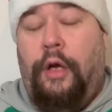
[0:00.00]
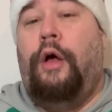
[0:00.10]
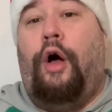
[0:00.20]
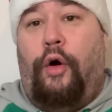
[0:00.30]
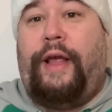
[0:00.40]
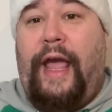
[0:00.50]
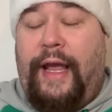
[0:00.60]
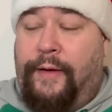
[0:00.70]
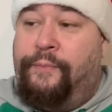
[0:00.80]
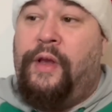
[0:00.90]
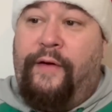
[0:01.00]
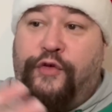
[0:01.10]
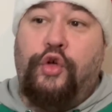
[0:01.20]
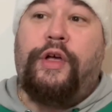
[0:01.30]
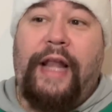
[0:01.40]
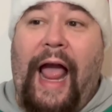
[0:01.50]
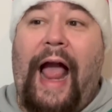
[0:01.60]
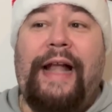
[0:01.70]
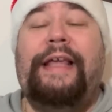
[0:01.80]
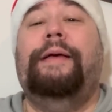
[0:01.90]
okay, if you could
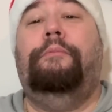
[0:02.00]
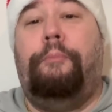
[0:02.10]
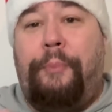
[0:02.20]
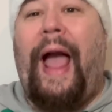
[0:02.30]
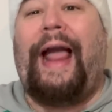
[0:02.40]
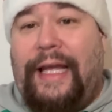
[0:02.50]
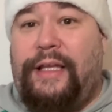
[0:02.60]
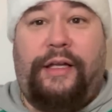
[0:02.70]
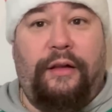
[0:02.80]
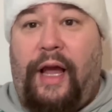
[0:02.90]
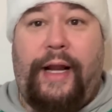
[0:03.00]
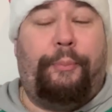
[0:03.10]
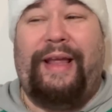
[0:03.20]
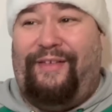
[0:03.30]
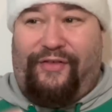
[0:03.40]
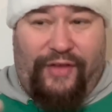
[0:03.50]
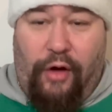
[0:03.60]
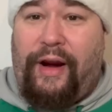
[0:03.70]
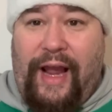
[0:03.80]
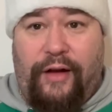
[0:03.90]
add him back into the lineup against
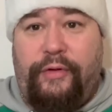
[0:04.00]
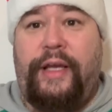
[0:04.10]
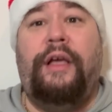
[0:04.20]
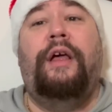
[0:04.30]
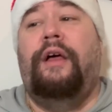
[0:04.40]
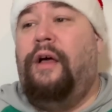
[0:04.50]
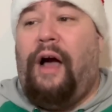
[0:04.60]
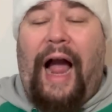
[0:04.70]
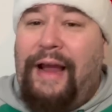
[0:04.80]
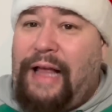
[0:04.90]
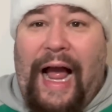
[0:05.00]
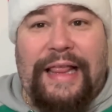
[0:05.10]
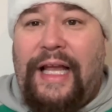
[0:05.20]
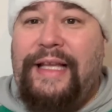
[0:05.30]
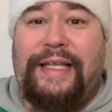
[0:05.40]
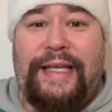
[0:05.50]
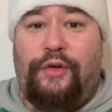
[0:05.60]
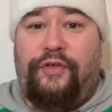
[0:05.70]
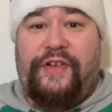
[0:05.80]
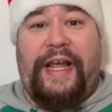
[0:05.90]
Derrick Henry, I like the
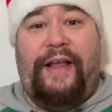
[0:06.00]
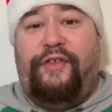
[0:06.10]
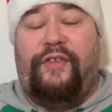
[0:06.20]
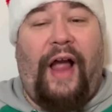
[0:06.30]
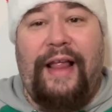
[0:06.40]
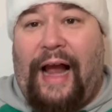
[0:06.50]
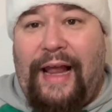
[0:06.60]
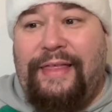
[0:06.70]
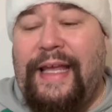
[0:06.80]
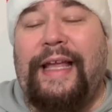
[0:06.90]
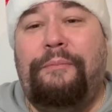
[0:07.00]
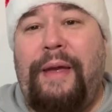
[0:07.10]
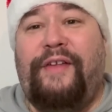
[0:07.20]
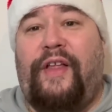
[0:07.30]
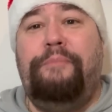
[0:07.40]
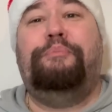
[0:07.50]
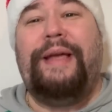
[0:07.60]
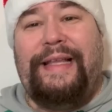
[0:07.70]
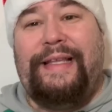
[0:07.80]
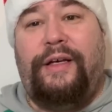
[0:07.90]
Eagles' chances. I think it makes a
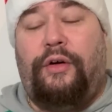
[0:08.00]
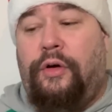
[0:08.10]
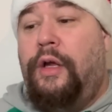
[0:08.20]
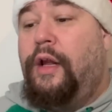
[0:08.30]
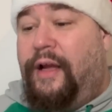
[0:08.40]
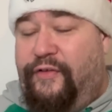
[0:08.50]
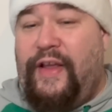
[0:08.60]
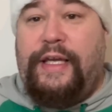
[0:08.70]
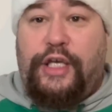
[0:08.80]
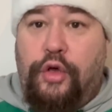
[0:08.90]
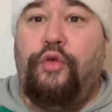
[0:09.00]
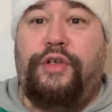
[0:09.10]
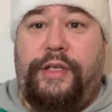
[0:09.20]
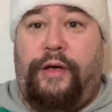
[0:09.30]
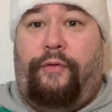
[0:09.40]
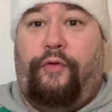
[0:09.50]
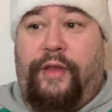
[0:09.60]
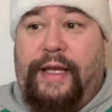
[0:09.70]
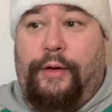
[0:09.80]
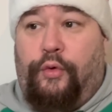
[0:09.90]
big deal. It's a huge deal for the
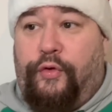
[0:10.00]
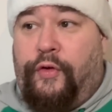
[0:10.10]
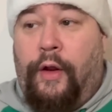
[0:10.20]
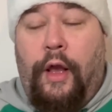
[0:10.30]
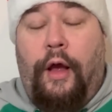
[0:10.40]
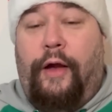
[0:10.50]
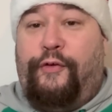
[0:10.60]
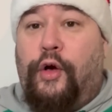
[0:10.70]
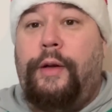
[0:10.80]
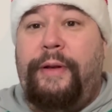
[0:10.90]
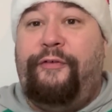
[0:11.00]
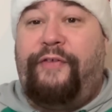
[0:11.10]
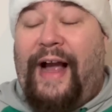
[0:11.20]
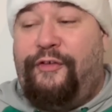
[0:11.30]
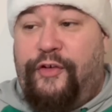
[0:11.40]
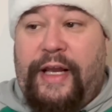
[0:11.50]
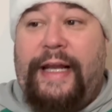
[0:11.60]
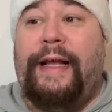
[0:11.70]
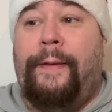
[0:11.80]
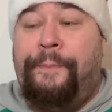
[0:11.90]
Eagles. It's going to be
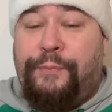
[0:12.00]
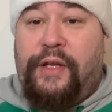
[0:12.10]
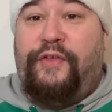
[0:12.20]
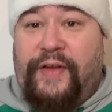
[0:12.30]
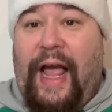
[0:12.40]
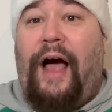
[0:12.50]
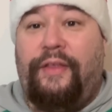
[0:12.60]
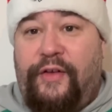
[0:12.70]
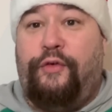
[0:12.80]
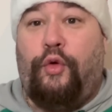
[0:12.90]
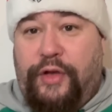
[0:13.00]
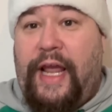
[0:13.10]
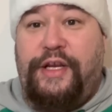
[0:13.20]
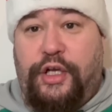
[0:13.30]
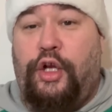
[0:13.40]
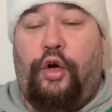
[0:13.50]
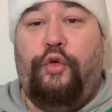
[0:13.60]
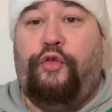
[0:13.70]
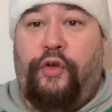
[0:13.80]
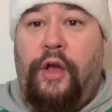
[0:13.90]
fascinating to see how this rotation
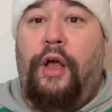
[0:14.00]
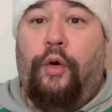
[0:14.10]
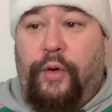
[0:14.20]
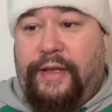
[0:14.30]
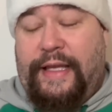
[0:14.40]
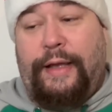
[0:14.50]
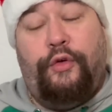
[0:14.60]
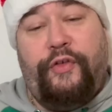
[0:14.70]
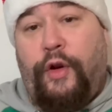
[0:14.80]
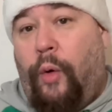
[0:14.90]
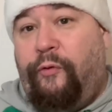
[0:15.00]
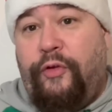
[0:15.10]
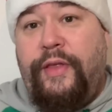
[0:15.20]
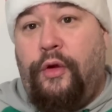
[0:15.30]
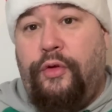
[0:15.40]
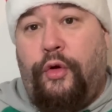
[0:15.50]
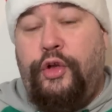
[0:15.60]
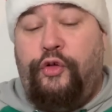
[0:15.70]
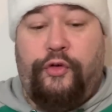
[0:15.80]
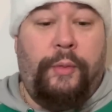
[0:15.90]
goes with the Eagles, and hopefully they'll
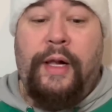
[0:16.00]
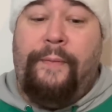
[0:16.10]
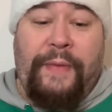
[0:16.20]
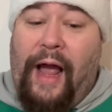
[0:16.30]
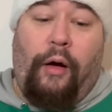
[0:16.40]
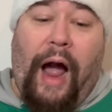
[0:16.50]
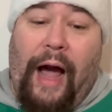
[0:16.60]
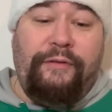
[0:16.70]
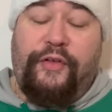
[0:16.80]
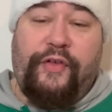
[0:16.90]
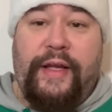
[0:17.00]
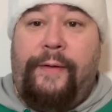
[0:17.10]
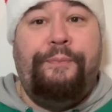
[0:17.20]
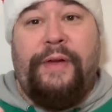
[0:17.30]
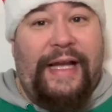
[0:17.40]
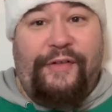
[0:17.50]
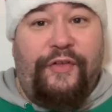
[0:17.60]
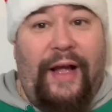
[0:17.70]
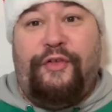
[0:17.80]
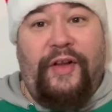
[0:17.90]
use them. Now, obviously, it's
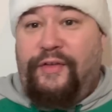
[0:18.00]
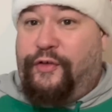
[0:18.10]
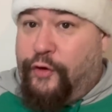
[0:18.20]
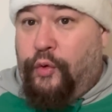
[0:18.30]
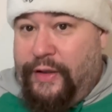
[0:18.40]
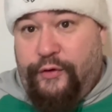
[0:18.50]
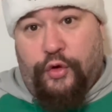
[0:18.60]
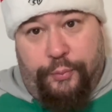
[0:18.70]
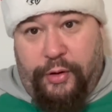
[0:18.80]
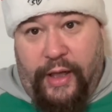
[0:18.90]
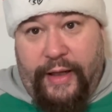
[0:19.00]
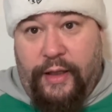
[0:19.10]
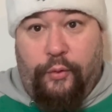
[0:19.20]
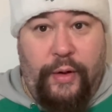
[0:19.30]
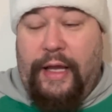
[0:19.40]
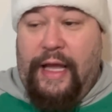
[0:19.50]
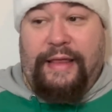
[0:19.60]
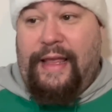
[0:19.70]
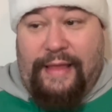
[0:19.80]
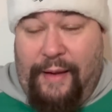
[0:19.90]
not set in stone he's going to play.
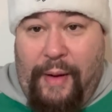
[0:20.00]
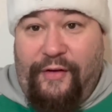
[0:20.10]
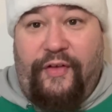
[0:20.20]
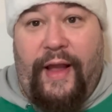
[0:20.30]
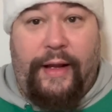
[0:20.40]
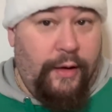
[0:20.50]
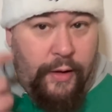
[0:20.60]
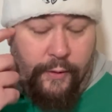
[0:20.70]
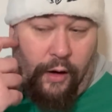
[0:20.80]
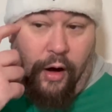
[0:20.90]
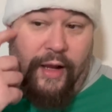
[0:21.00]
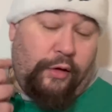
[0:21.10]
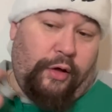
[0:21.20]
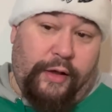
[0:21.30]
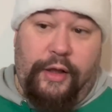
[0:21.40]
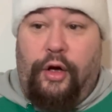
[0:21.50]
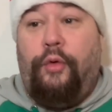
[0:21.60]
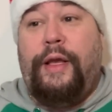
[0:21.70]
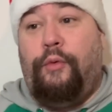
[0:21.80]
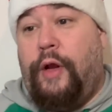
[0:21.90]
They may say, all right, look, you know,
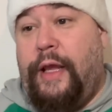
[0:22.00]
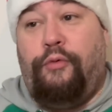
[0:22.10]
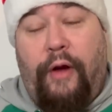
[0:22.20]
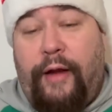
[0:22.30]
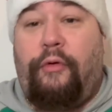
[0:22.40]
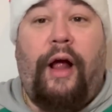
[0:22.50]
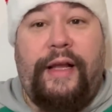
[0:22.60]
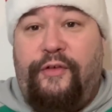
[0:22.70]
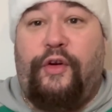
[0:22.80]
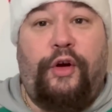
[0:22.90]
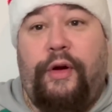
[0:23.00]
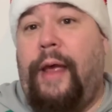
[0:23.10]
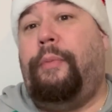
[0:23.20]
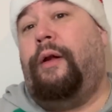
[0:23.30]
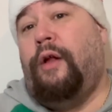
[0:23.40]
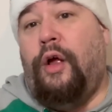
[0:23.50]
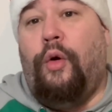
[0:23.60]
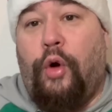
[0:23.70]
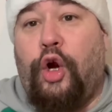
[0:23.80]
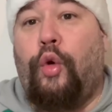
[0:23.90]
he ran around, he's looking okay, but
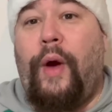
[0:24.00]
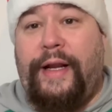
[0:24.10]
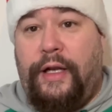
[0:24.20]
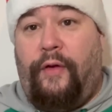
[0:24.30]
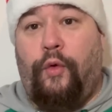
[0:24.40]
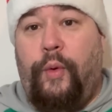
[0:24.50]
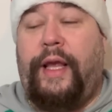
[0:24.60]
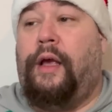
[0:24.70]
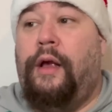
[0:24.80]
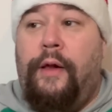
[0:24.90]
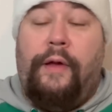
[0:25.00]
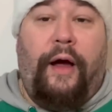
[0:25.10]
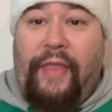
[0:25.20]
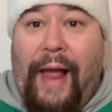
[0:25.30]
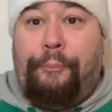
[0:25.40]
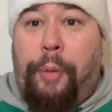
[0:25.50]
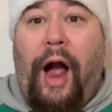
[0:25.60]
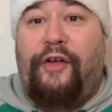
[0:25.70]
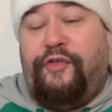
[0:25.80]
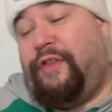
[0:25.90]
we're going to wait another week.
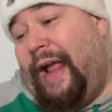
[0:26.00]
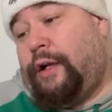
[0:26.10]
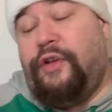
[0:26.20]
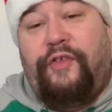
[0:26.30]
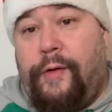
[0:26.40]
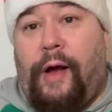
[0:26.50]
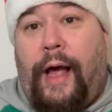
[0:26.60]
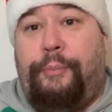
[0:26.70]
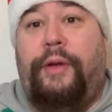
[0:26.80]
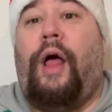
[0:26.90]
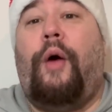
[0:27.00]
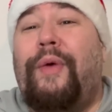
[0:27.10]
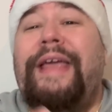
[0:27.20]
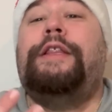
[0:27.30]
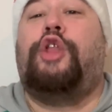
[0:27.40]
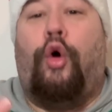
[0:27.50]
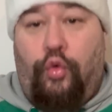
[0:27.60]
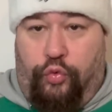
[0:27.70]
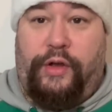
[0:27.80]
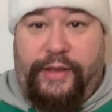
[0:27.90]
That could still happen. We don't
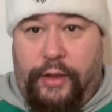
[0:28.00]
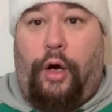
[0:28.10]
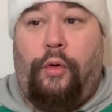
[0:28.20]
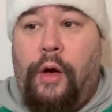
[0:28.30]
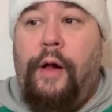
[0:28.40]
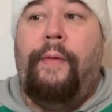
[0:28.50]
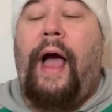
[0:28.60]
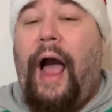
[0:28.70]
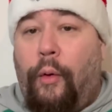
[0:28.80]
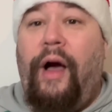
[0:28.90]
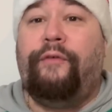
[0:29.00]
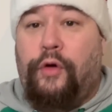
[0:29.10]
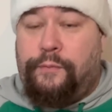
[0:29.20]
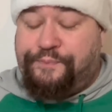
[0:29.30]
really know. However,